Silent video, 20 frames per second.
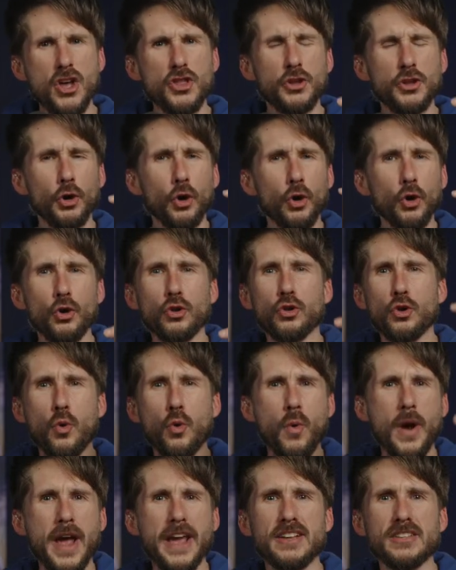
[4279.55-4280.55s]
The earth
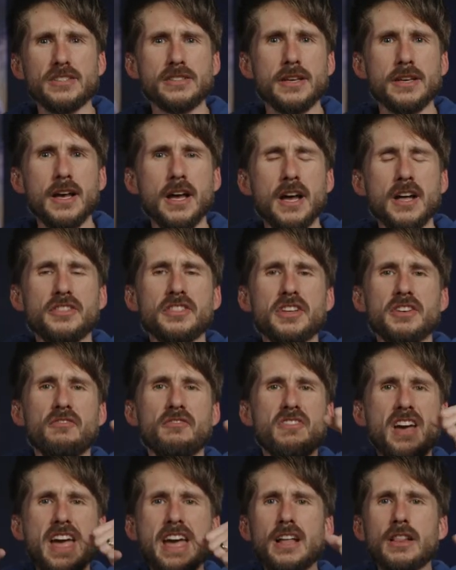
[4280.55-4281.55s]
quakes. The
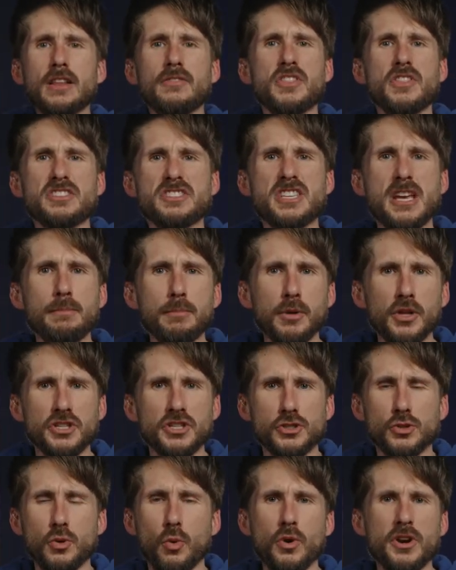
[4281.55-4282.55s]
veil of the temple
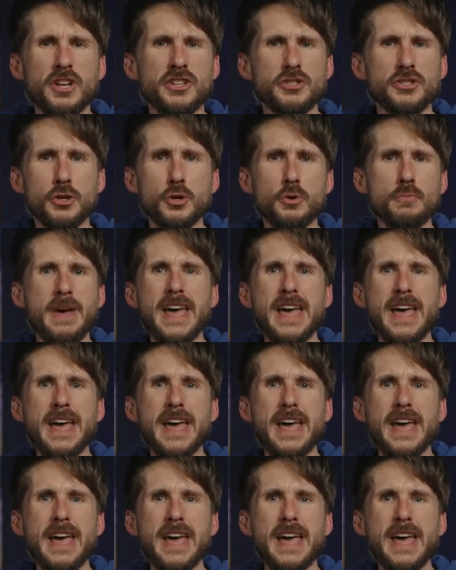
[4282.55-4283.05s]
is torn in two,